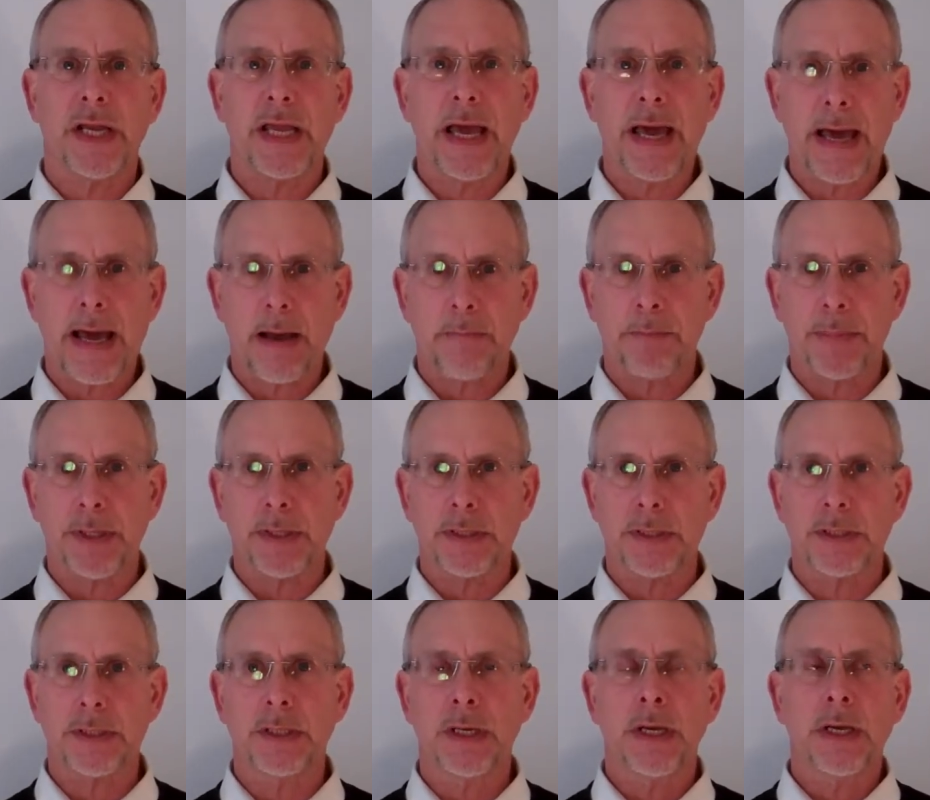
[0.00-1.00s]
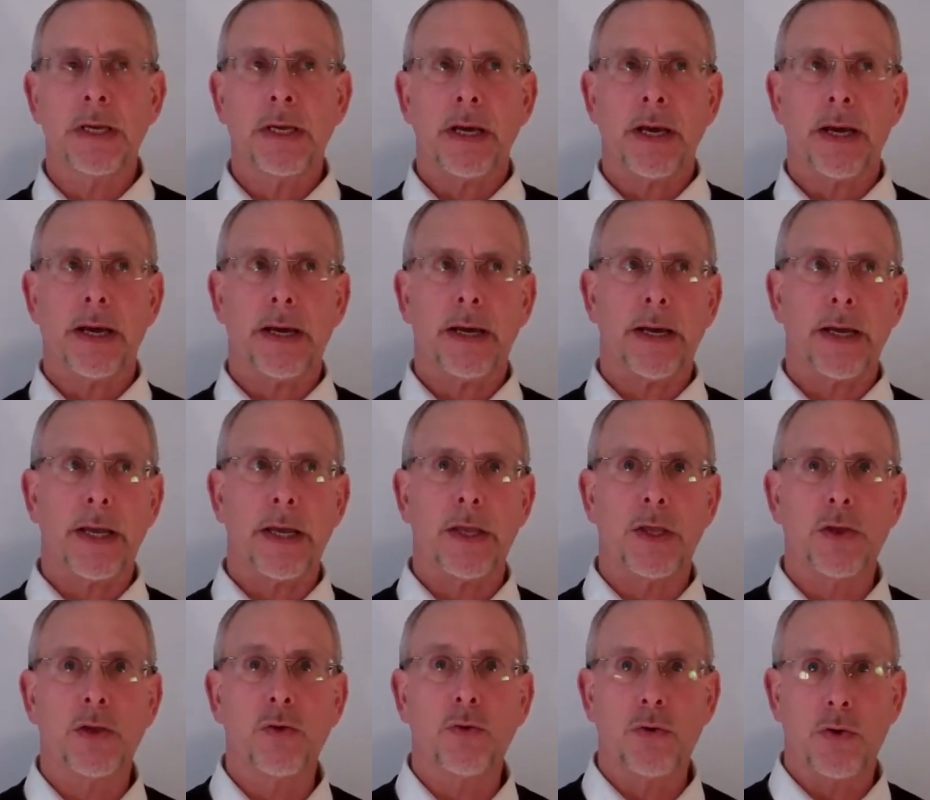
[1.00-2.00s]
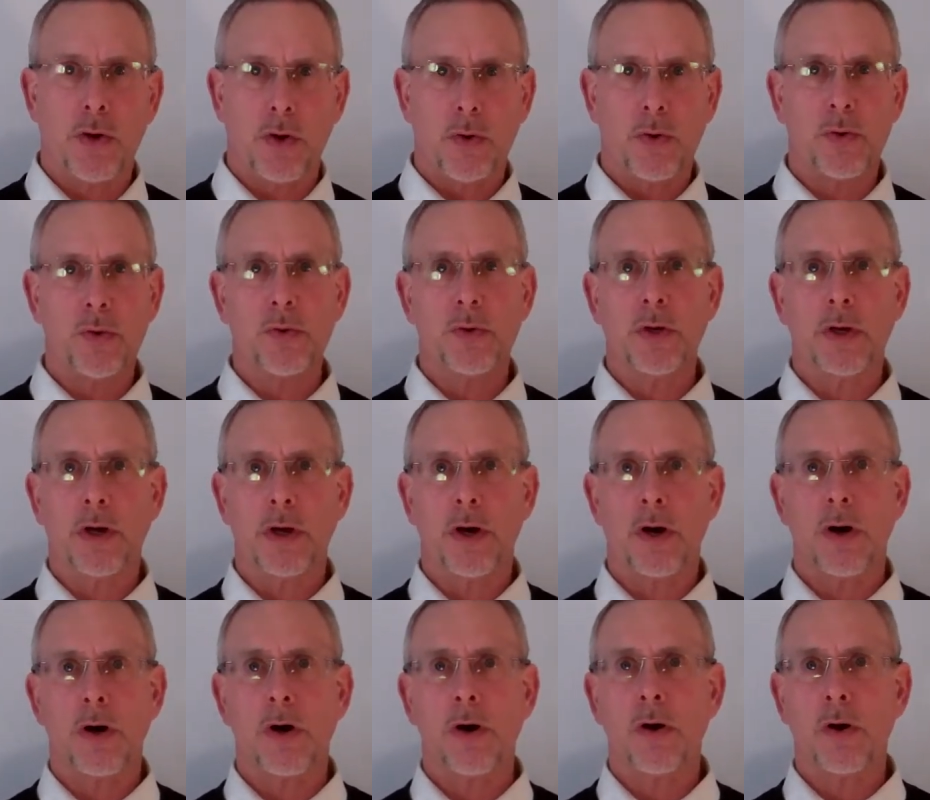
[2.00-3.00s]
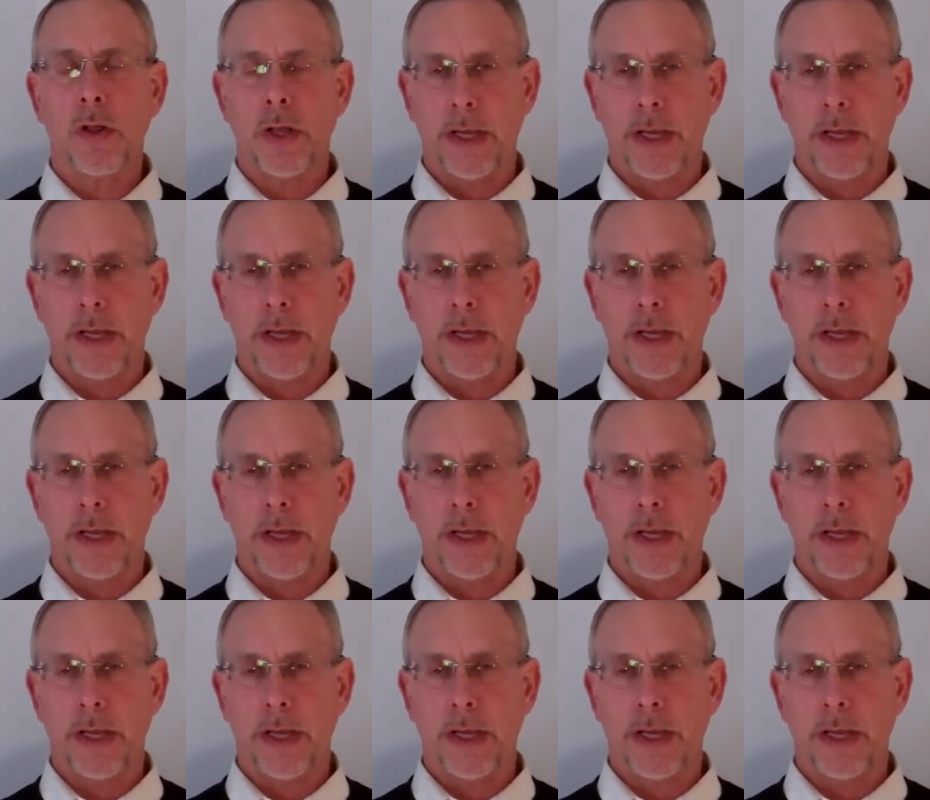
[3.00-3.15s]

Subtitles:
happens, you know who to call,